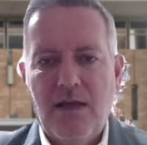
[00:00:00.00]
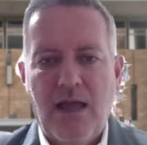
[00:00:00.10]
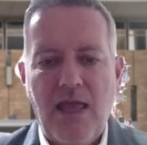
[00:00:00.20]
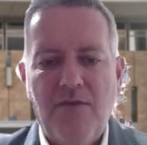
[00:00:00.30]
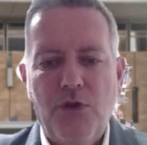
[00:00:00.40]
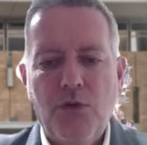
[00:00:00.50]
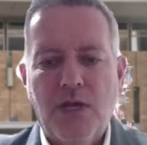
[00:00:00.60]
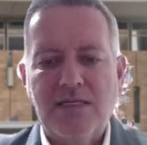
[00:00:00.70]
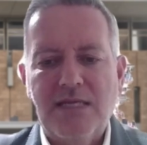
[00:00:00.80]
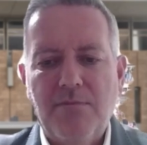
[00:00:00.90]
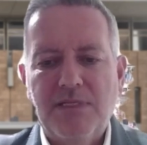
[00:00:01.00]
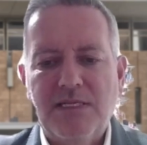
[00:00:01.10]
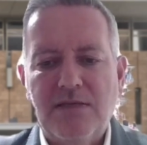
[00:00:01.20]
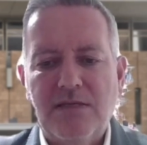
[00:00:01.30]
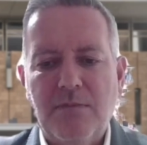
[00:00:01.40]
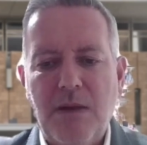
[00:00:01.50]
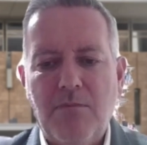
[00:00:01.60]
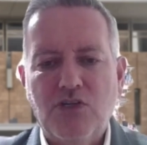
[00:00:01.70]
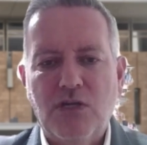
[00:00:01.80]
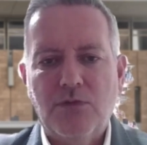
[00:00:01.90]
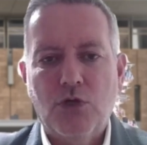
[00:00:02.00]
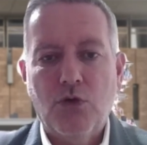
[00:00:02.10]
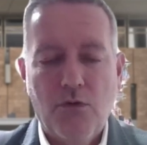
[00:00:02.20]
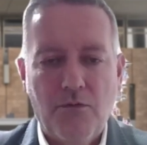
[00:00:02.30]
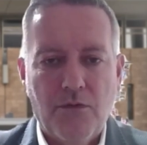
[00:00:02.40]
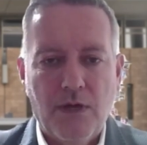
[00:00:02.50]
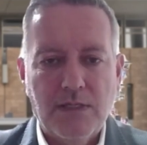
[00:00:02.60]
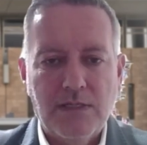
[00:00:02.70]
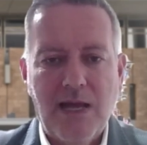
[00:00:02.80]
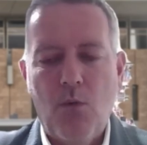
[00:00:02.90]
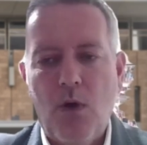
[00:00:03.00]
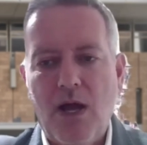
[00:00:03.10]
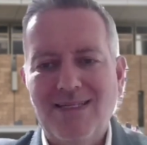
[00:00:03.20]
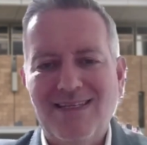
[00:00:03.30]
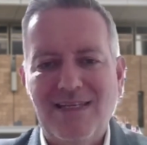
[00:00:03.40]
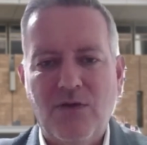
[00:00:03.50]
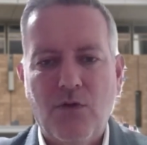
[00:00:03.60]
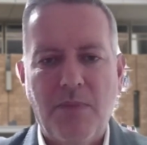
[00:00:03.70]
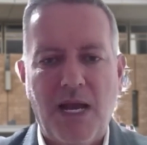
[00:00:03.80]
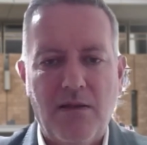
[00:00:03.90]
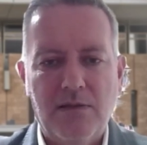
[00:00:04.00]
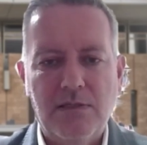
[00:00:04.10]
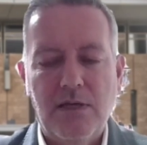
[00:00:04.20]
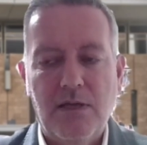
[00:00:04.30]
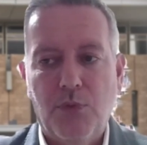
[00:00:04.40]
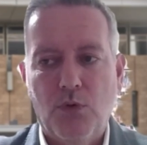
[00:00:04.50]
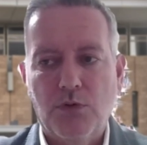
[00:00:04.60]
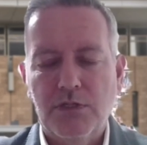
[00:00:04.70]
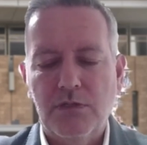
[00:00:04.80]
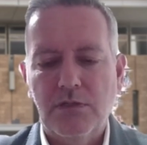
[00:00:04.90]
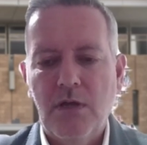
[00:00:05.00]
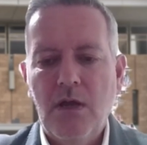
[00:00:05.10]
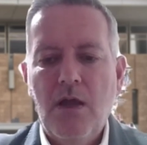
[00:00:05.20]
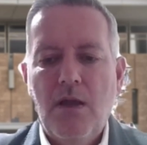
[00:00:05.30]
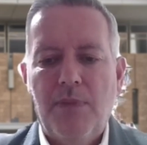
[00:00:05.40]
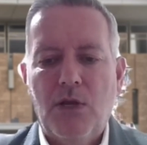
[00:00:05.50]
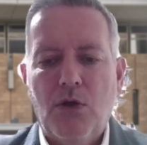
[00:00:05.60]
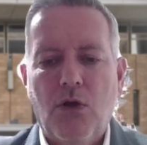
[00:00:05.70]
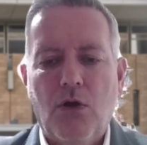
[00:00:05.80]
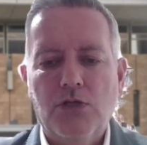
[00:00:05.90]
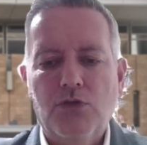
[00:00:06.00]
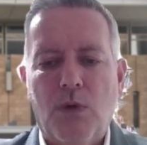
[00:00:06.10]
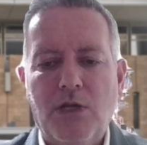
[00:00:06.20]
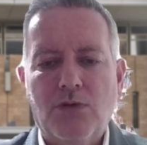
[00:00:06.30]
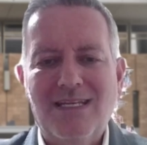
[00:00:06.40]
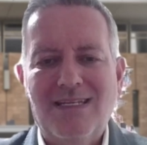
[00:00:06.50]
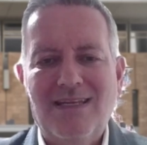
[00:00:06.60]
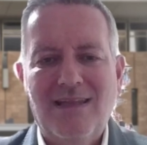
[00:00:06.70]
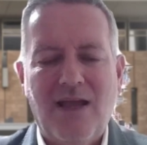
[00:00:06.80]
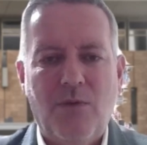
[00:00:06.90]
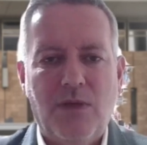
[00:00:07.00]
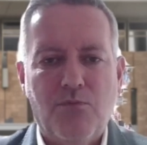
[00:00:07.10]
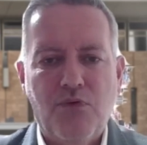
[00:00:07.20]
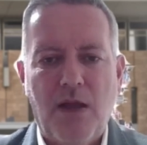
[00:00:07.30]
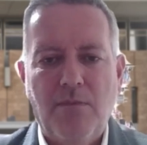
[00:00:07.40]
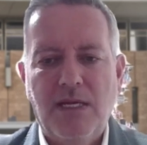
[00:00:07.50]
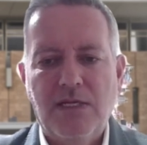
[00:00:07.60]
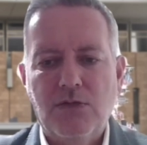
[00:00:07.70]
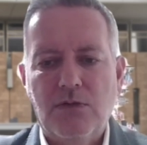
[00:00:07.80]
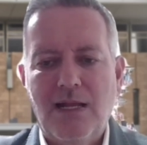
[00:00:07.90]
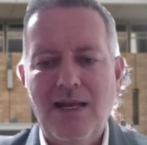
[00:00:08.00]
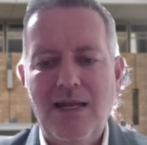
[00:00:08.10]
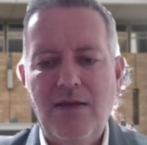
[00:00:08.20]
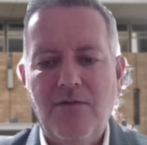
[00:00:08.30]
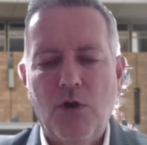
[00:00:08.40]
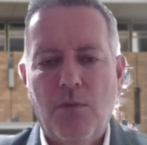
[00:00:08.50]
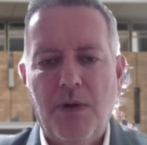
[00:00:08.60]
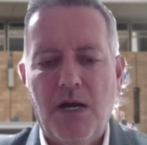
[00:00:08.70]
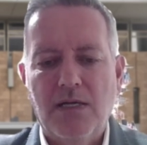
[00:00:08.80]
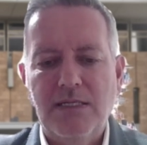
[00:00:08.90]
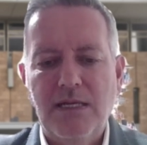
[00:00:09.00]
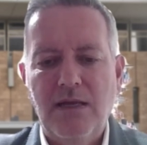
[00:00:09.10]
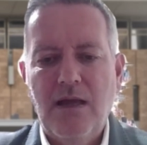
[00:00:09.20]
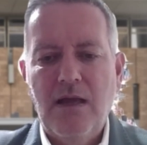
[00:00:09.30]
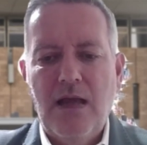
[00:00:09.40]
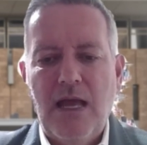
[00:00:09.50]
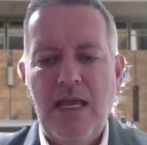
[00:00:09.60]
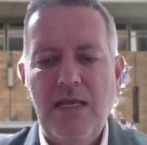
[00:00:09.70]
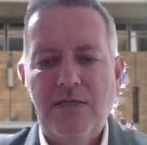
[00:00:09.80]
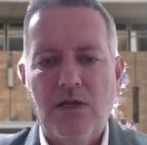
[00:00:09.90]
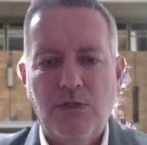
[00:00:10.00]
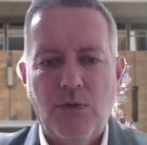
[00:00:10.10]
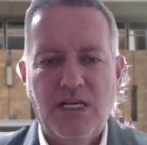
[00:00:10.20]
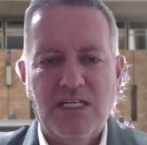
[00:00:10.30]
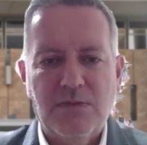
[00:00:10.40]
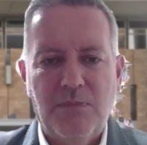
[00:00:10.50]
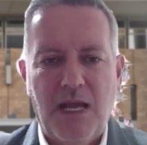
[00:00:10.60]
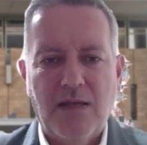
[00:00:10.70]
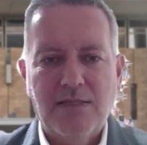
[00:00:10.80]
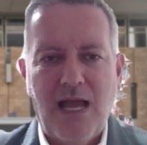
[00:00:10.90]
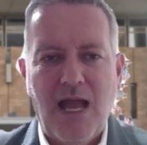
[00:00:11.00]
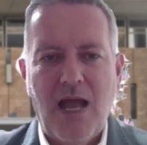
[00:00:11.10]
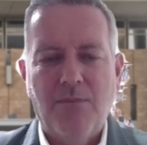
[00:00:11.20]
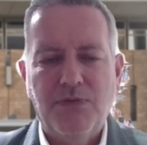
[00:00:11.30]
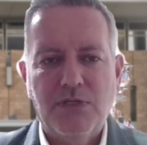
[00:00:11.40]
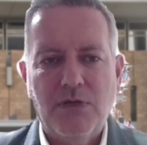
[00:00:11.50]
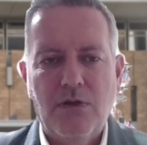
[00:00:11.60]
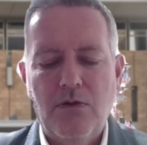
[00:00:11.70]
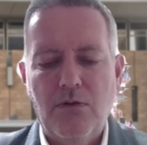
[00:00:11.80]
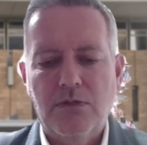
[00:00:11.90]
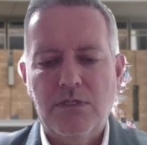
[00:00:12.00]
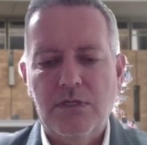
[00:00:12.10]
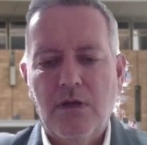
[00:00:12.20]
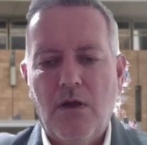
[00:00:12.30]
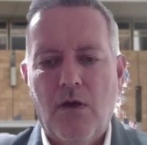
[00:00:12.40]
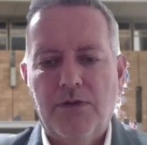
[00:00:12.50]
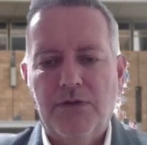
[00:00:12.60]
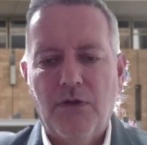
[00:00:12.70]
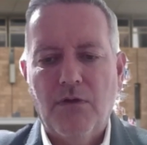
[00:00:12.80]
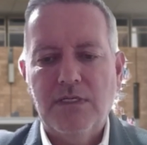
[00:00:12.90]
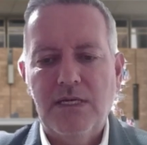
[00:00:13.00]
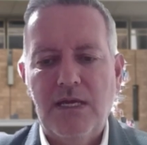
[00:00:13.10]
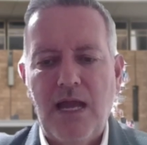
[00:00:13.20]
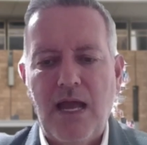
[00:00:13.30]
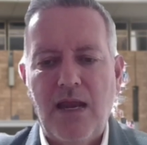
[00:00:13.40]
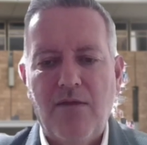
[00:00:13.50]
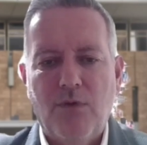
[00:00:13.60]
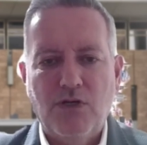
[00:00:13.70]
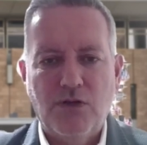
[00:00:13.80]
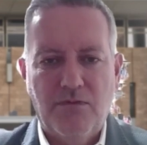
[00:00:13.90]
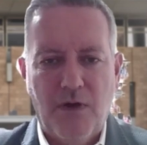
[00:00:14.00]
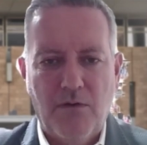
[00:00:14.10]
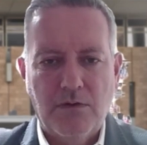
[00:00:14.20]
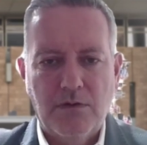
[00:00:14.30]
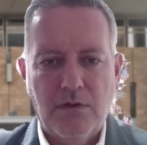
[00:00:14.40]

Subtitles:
if you get 10% of the membership to call for it. Now, why is a secret ballot important? Because when you're sitting there with the Prime Minister and the leader of your party, he's going to expect absolute authority and everyone should vote